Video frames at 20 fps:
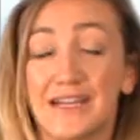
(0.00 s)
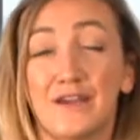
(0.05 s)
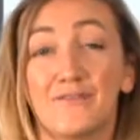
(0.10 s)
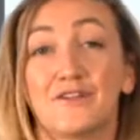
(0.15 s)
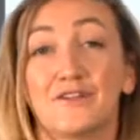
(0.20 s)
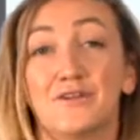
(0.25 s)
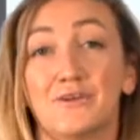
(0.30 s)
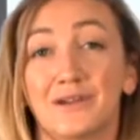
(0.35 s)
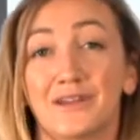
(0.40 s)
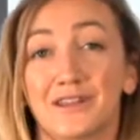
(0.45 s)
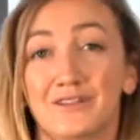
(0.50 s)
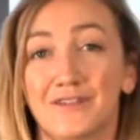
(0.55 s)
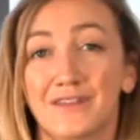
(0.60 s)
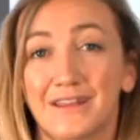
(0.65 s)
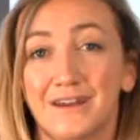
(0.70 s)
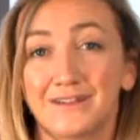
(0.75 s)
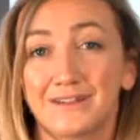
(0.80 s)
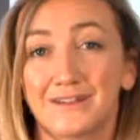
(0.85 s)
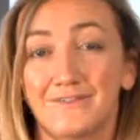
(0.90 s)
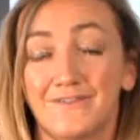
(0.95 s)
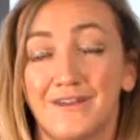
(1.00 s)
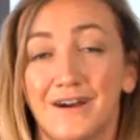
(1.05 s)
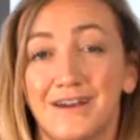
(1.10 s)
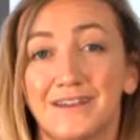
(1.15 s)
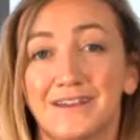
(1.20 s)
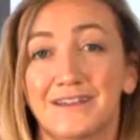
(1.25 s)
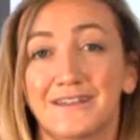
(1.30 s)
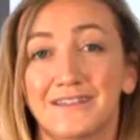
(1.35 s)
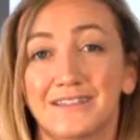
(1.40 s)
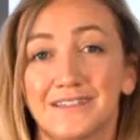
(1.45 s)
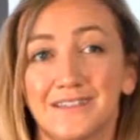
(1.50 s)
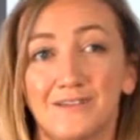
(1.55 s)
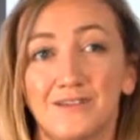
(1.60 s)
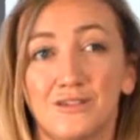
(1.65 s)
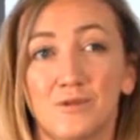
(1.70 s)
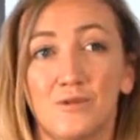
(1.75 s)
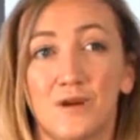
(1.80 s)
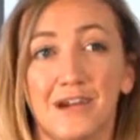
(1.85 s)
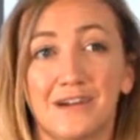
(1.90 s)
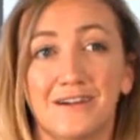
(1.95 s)
If you don't want a 3,000 fine, continue
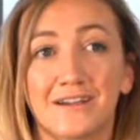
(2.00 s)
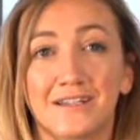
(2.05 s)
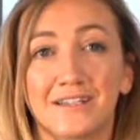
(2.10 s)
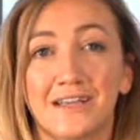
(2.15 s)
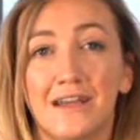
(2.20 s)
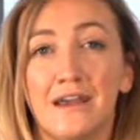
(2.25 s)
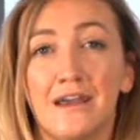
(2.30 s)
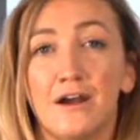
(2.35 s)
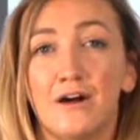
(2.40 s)
to wear it.